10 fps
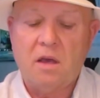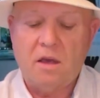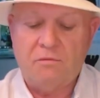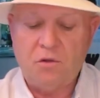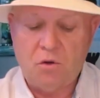
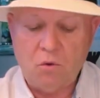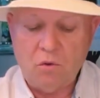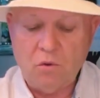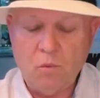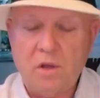If you do
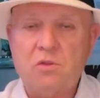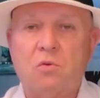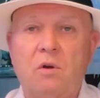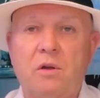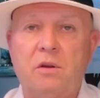the
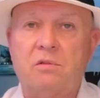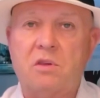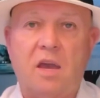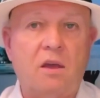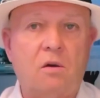ritual and you
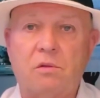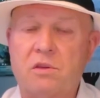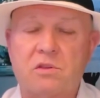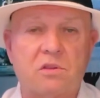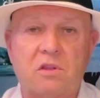say, oh,
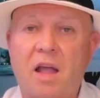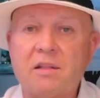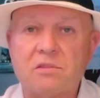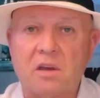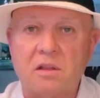this is
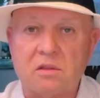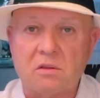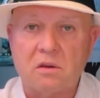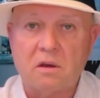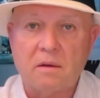
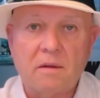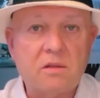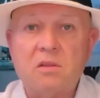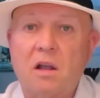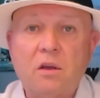nonsense,
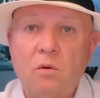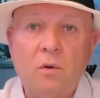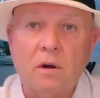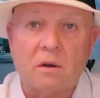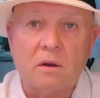it's not going to
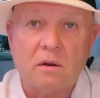work.